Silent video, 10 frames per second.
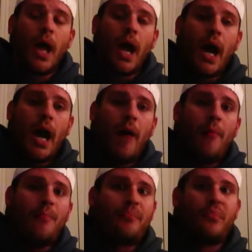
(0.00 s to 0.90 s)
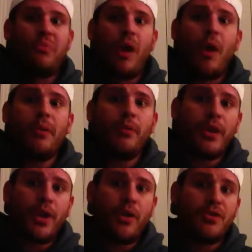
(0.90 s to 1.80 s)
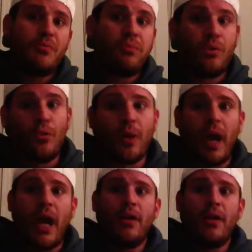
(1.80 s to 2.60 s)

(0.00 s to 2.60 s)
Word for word: Um, probably when it goes to Blu-ray.